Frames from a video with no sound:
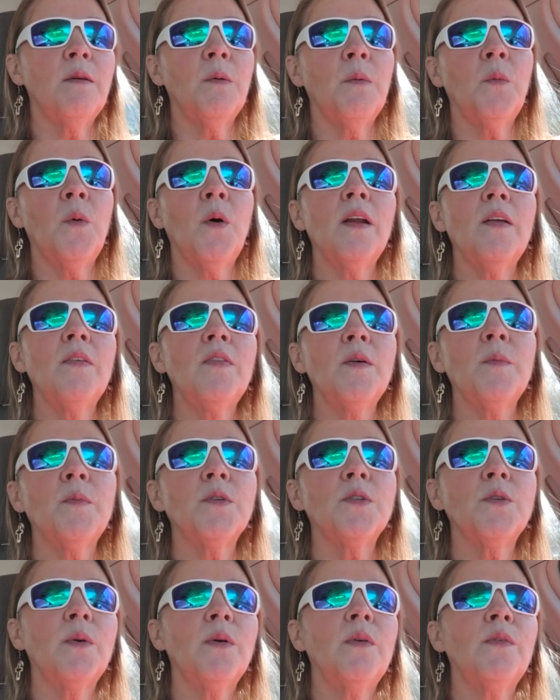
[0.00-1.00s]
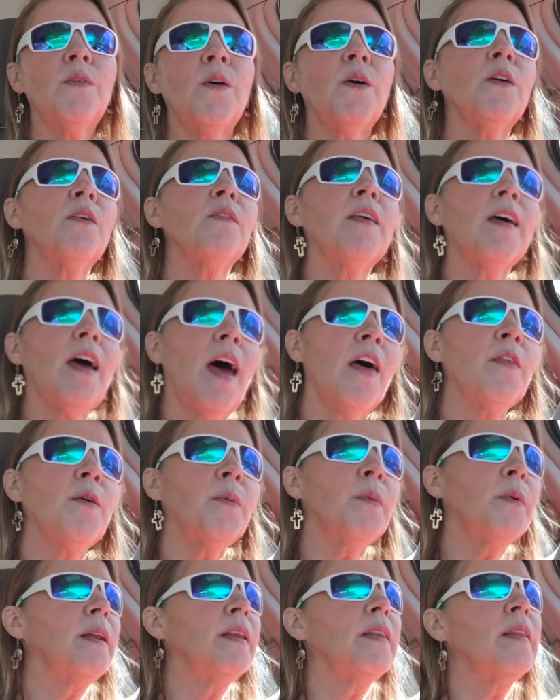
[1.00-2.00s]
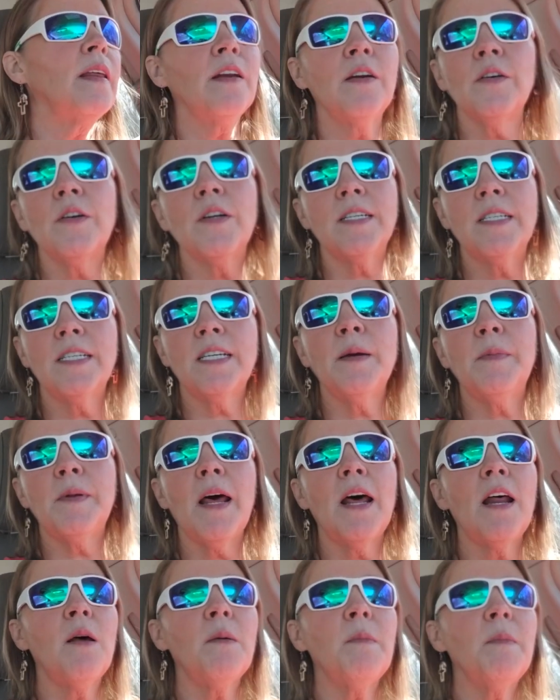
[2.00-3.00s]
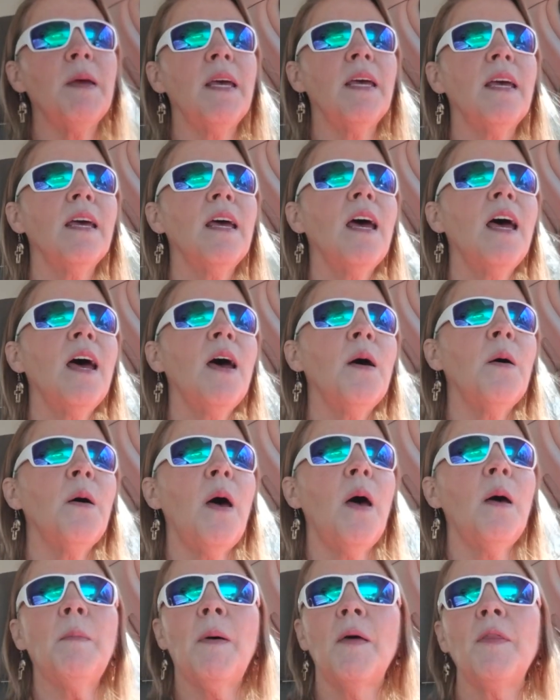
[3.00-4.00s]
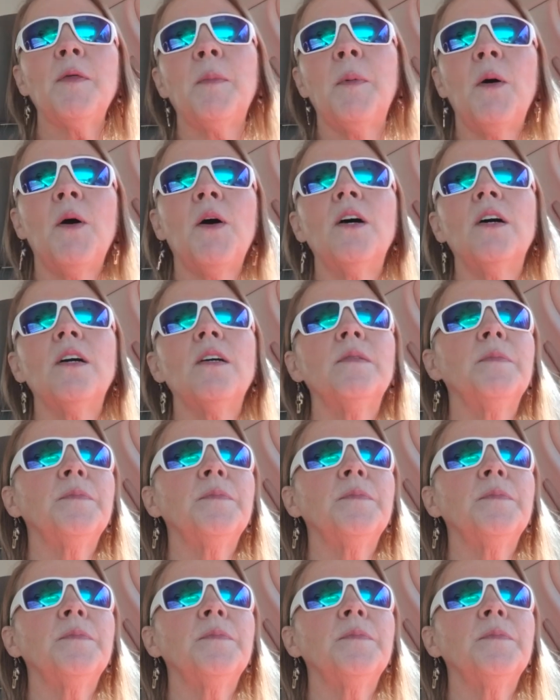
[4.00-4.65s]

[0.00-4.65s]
one of them was a referral of the other one. They literally skipped out on me a month apart.